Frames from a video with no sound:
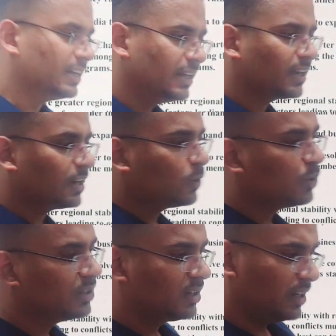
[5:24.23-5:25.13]
India can
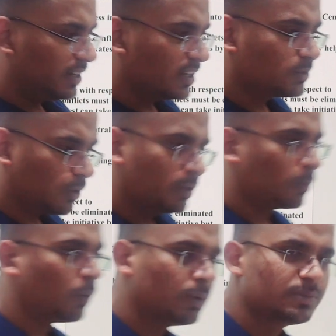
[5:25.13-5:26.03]
go there, it can solve the
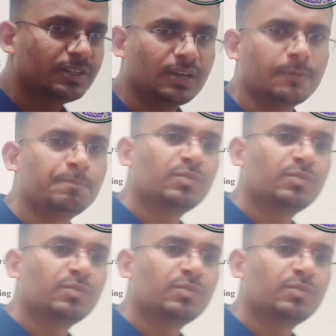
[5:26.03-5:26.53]
problems there.